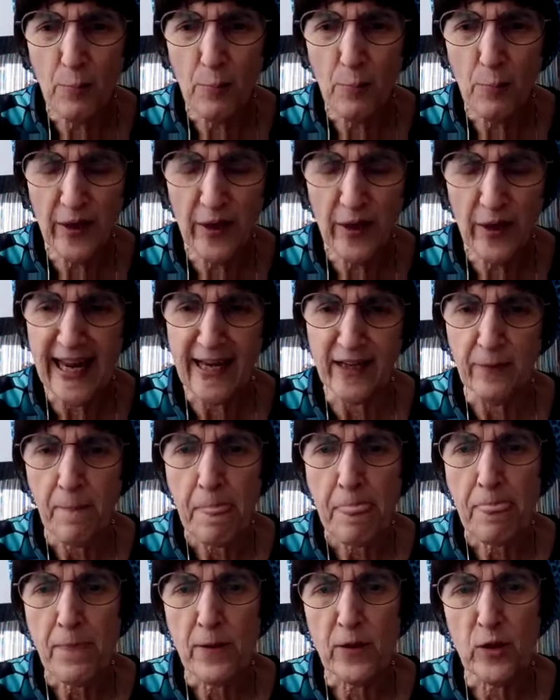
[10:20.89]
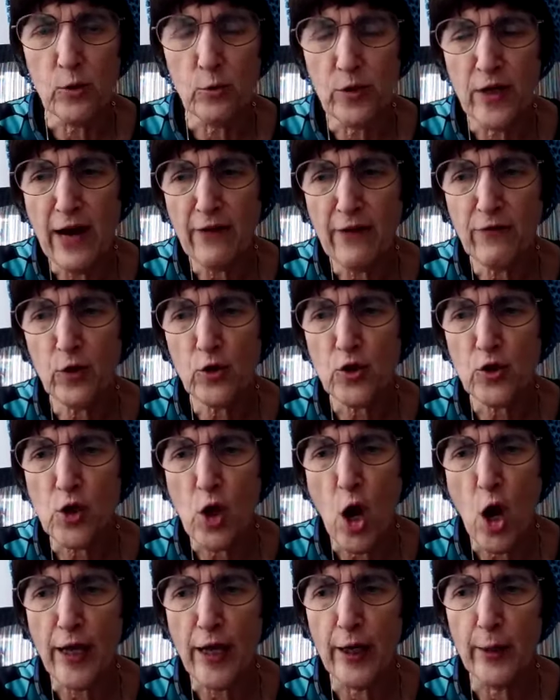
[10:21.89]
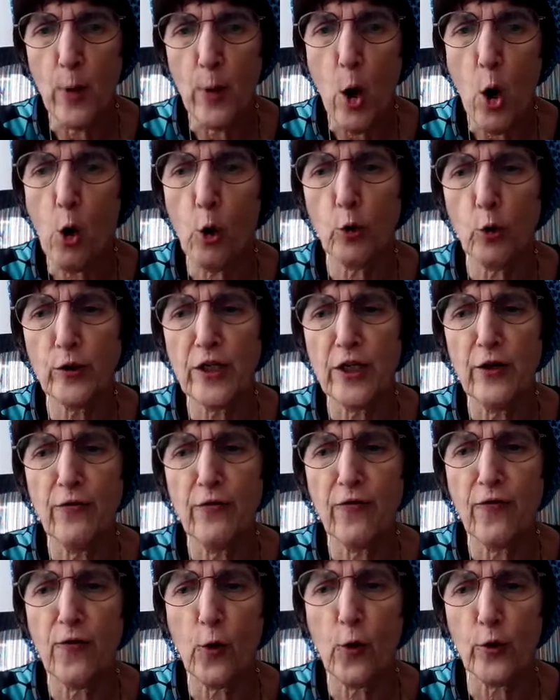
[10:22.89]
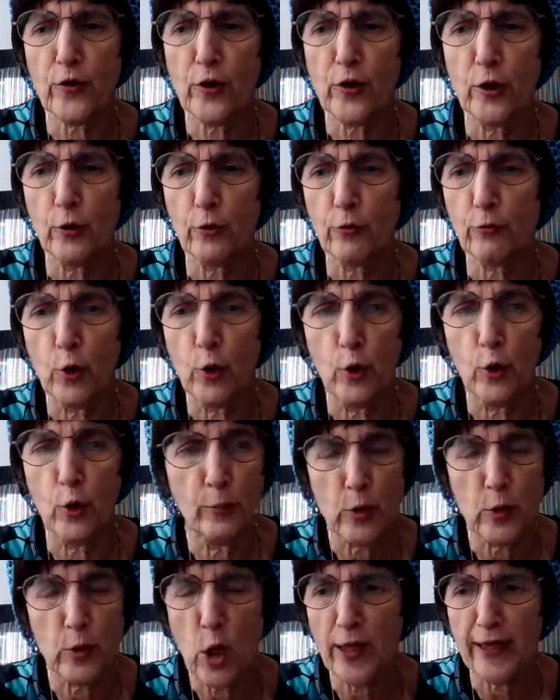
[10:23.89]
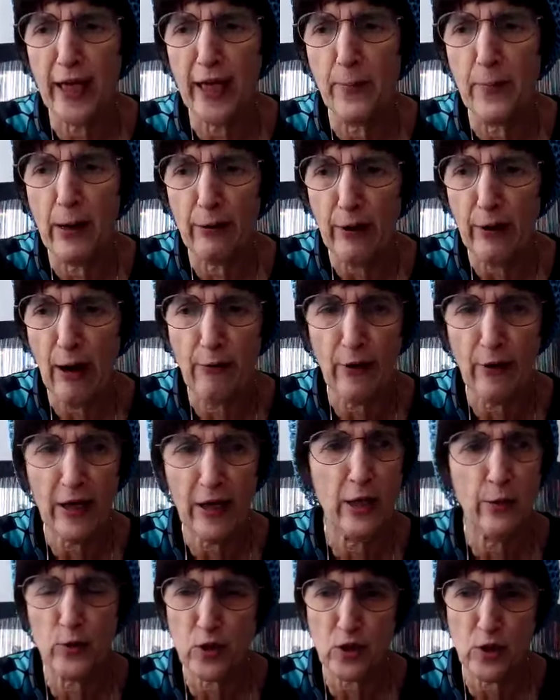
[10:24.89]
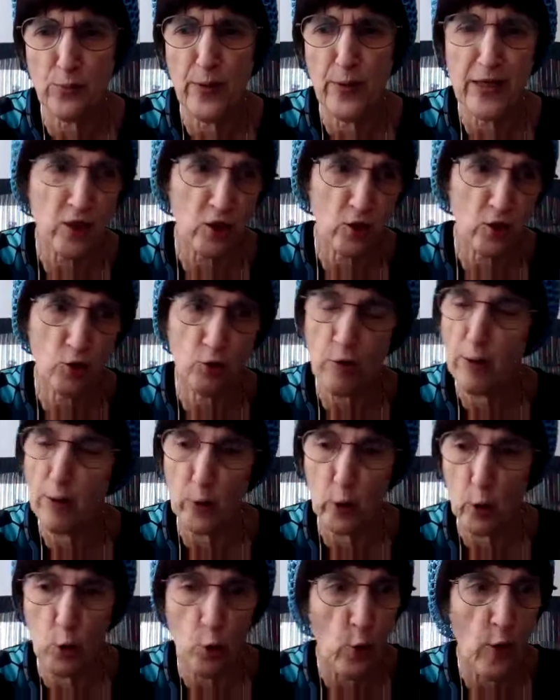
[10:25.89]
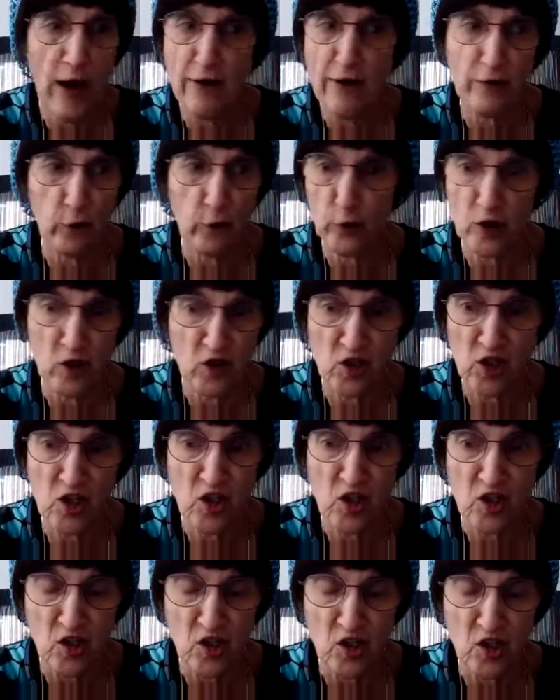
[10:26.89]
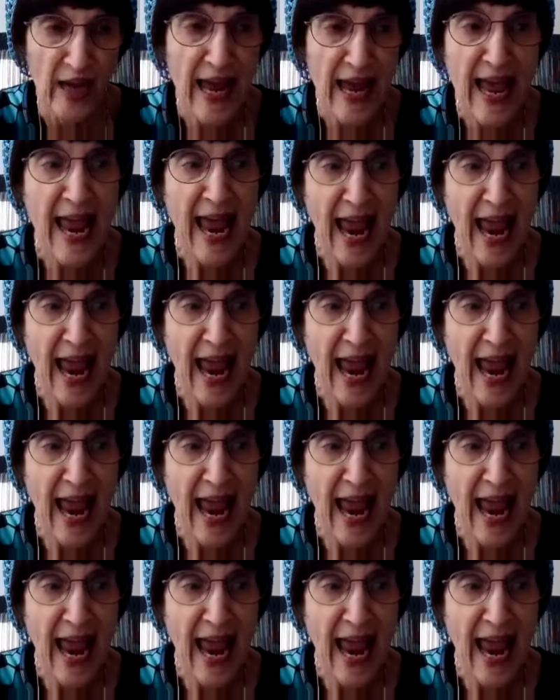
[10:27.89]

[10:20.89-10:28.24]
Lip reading: But again, you never saw him holding forth in a room talking about how he was the best drummer who ever existed.